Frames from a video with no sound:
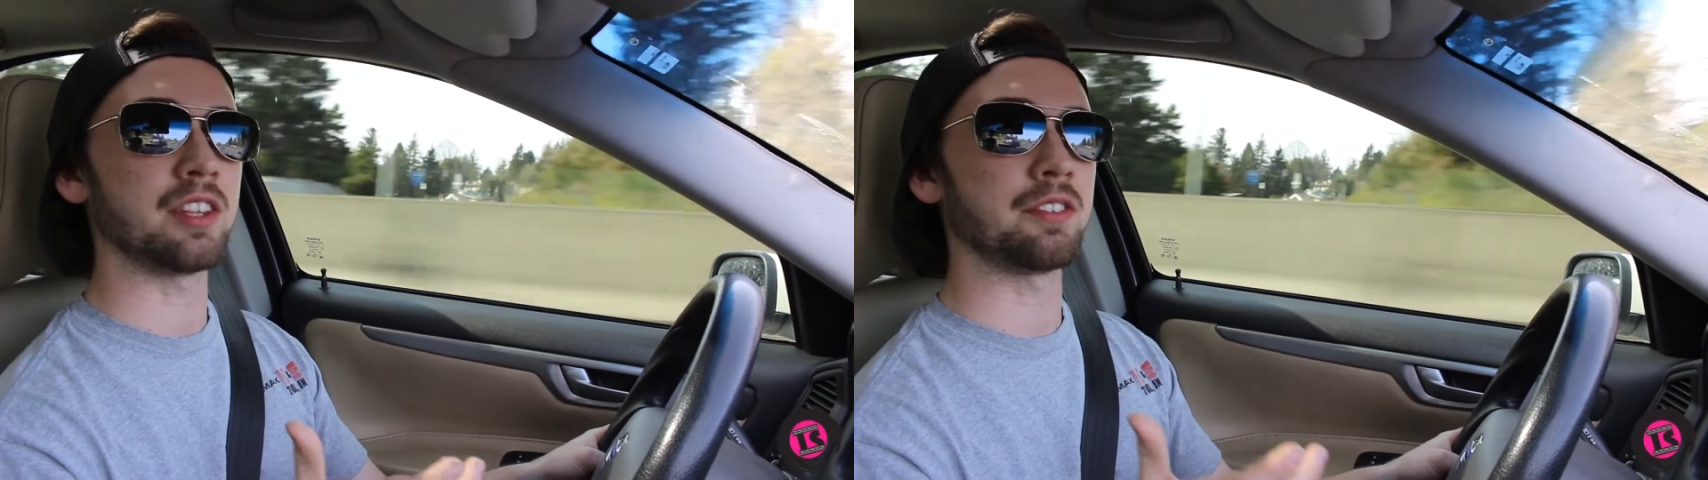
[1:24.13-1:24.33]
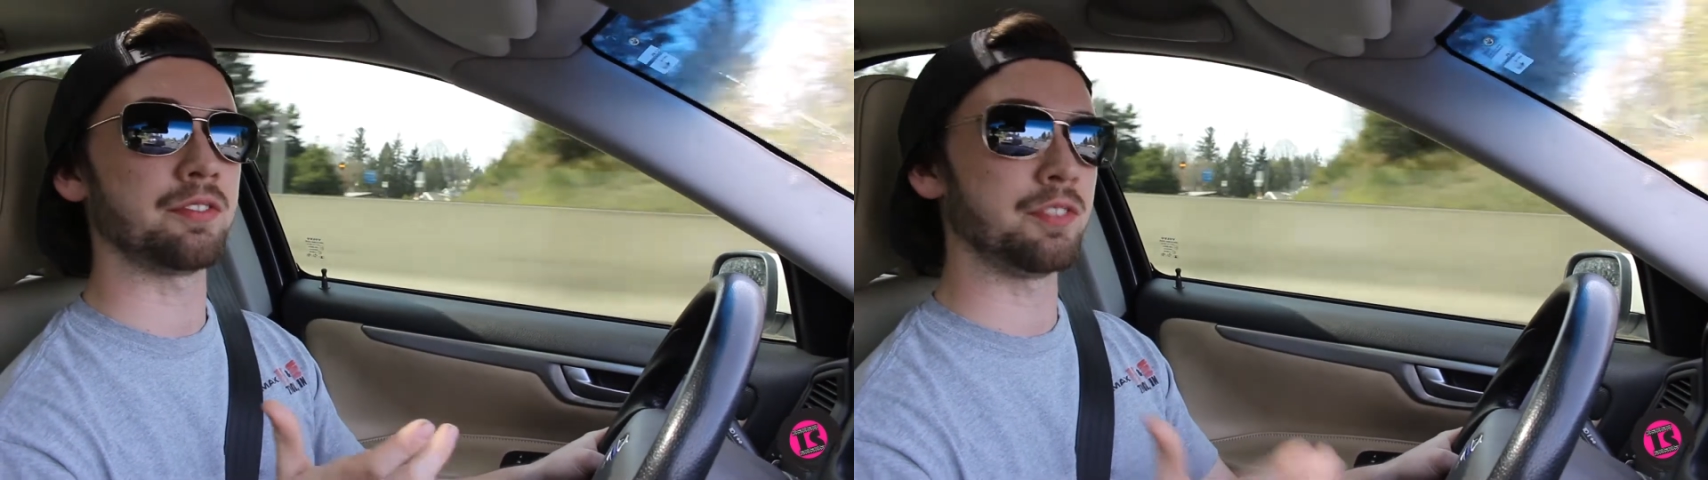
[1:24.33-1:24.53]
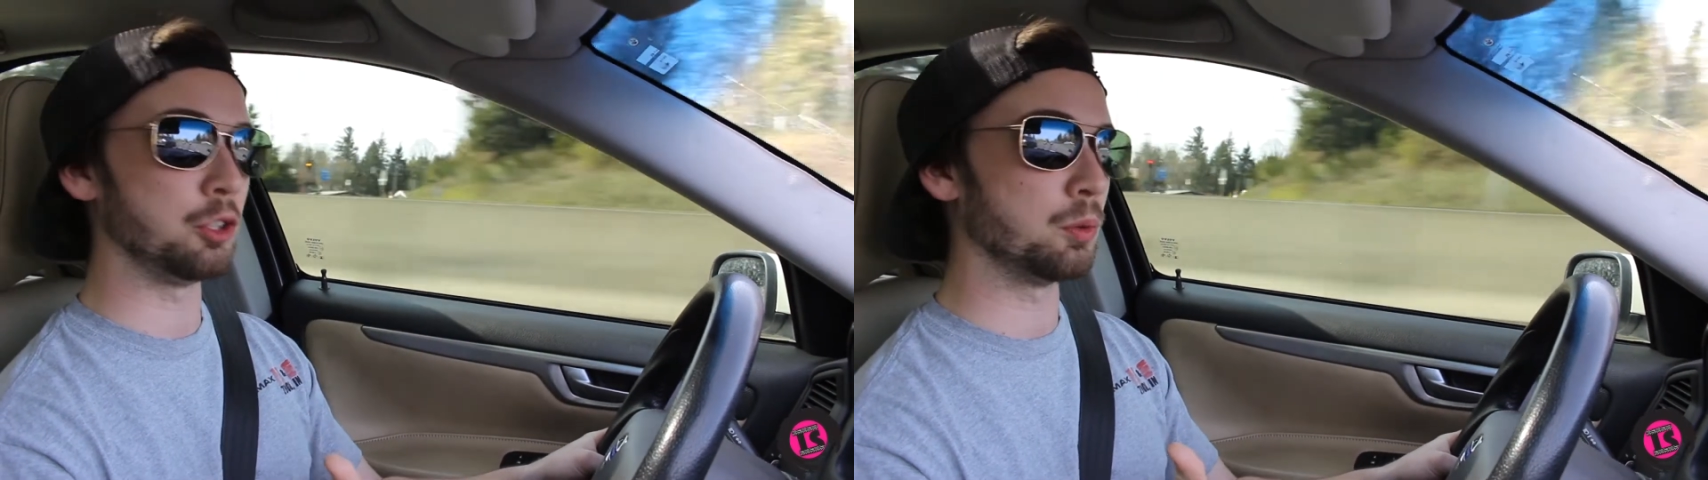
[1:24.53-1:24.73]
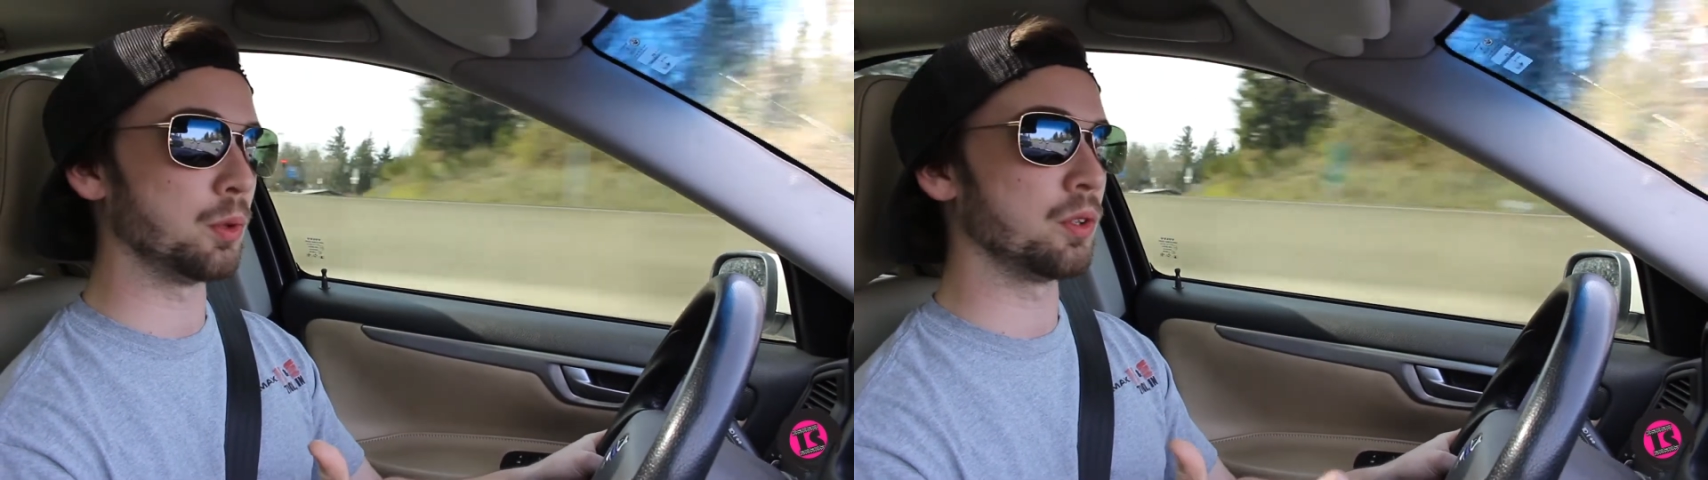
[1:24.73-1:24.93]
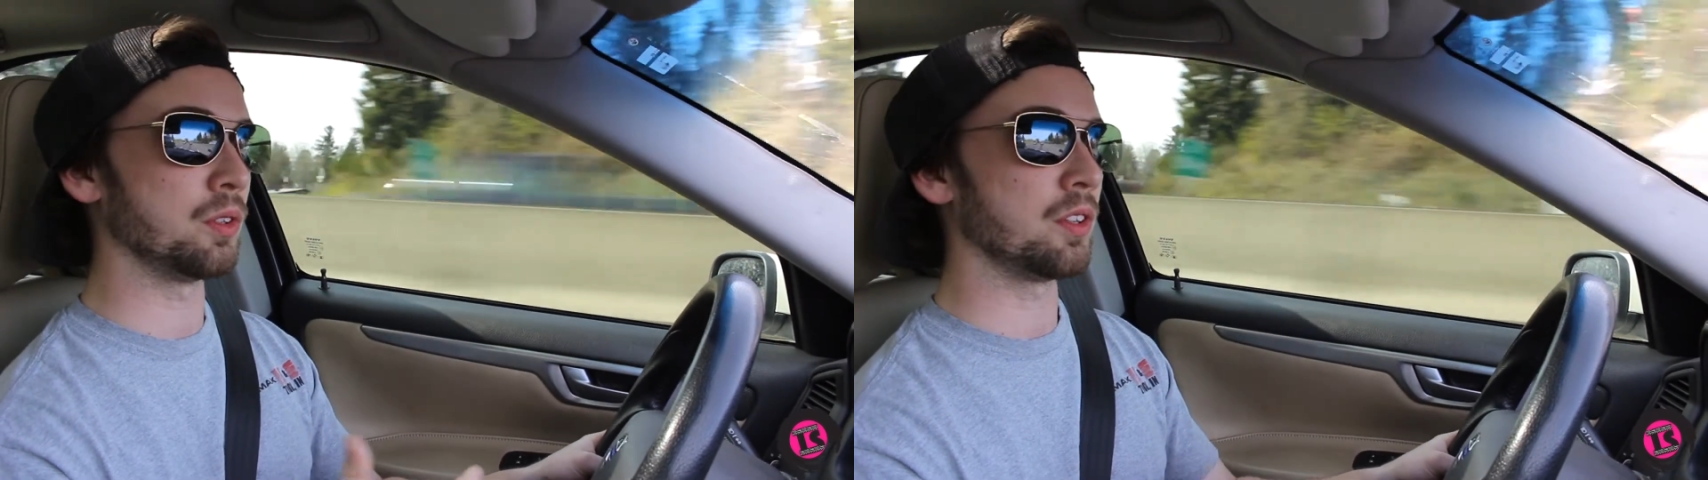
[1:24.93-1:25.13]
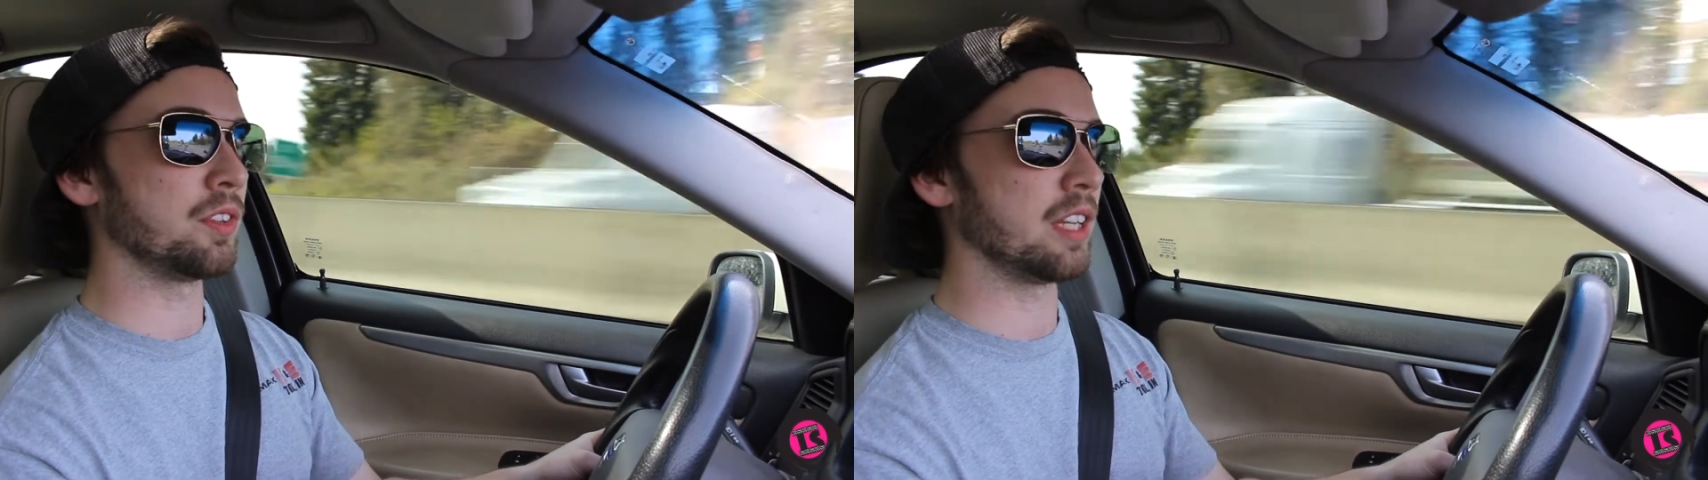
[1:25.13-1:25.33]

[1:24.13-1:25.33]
the fuel